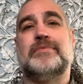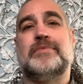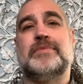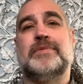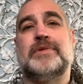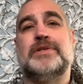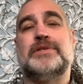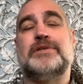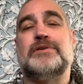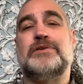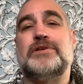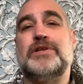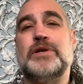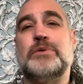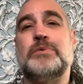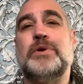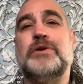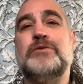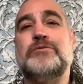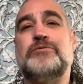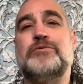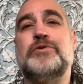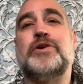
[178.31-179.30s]
So do
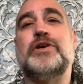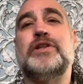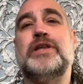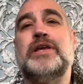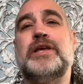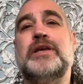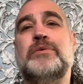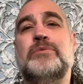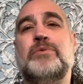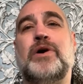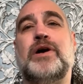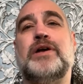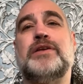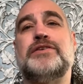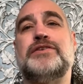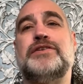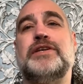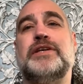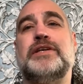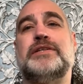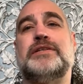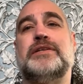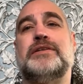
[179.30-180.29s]
we really want
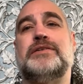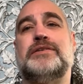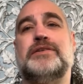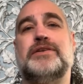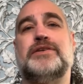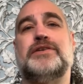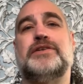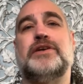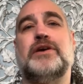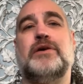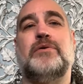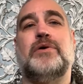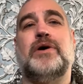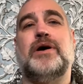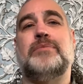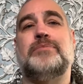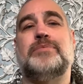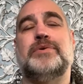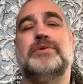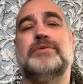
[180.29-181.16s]
Jesus to show up?